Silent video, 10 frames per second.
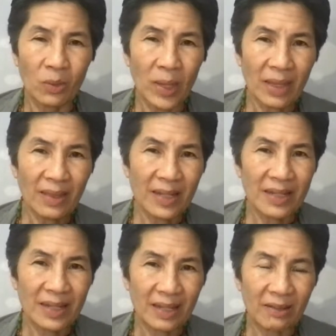When
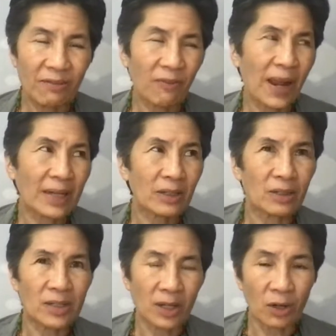these
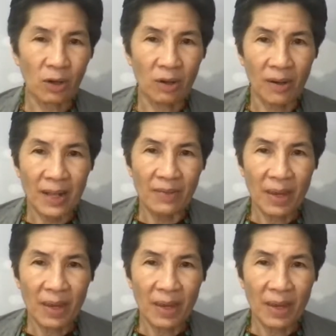fractals occur,